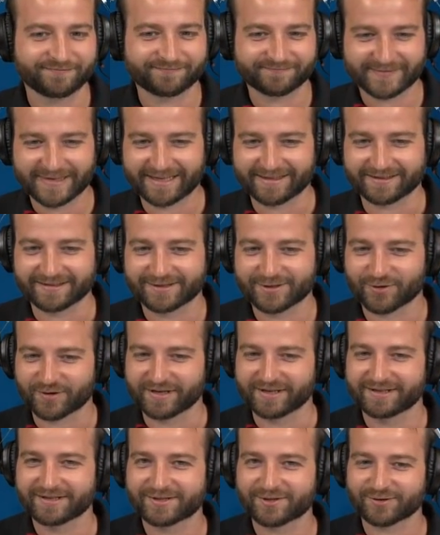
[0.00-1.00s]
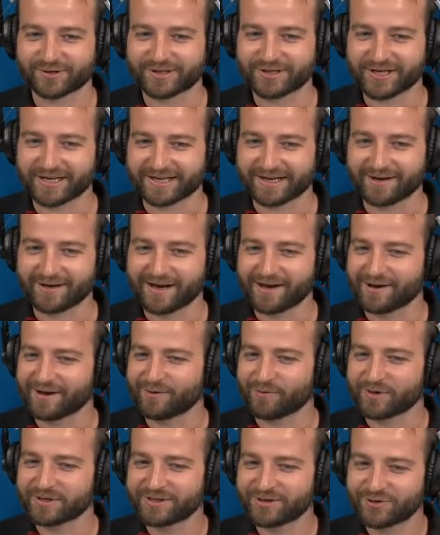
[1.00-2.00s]
Yeah, sorry, chat. I
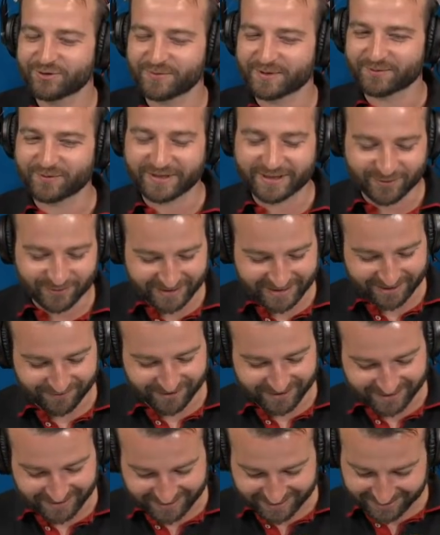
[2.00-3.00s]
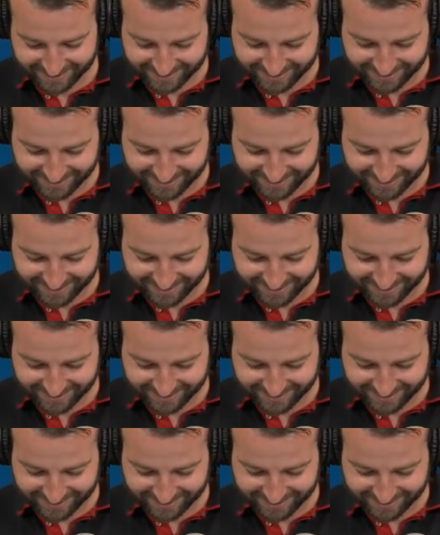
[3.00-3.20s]
wanted to, but we don't have it yet.